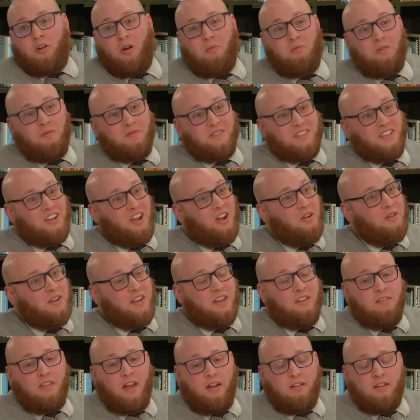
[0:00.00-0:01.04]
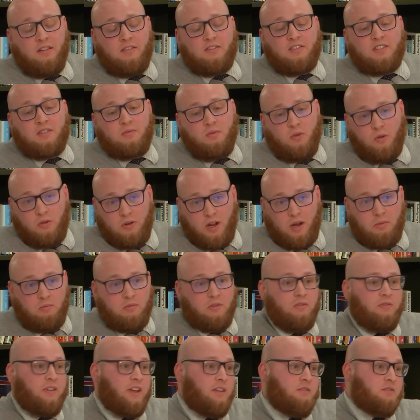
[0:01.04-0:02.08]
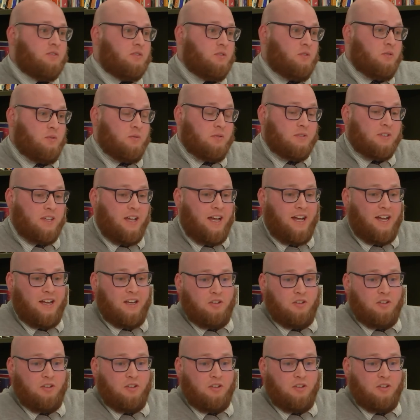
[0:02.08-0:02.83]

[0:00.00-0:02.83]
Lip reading: problems in only a very small number of faith schools,